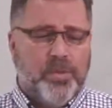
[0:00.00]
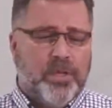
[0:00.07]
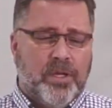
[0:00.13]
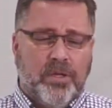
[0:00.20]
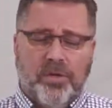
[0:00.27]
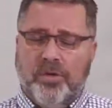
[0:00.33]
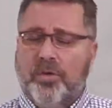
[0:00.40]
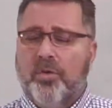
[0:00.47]
we
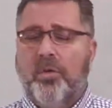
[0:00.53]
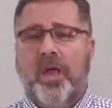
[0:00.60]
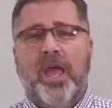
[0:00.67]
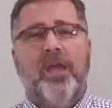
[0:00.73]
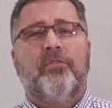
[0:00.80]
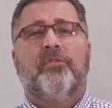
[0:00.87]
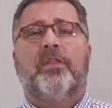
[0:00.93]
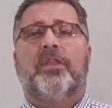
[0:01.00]
can do
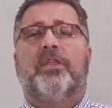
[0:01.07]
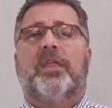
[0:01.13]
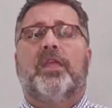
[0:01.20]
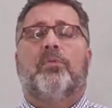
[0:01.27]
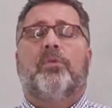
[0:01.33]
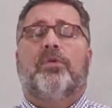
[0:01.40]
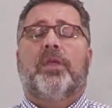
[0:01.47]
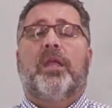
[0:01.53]

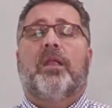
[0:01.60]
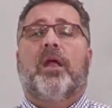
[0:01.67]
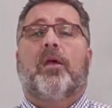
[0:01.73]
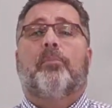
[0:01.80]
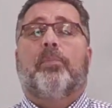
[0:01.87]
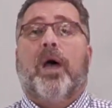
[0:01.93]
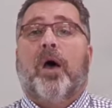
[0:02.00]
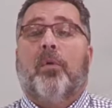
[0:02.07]
everything within our
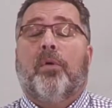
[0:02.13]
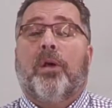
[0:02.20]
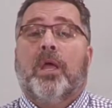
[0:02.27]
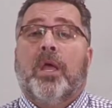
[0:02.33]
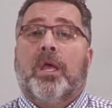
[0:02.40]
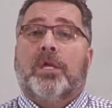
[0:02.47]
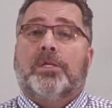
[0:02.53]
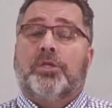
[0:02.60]
power
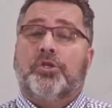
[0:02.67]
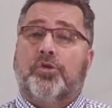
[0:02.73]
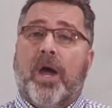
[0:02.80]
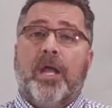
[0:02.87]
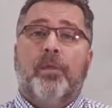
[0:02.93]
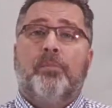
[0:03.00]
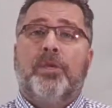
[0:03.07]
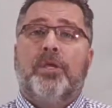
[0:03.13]
to
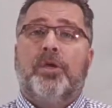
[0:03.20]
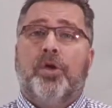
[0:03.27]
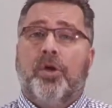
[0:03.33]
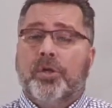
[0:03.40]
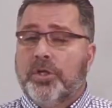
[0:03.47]
try to be good,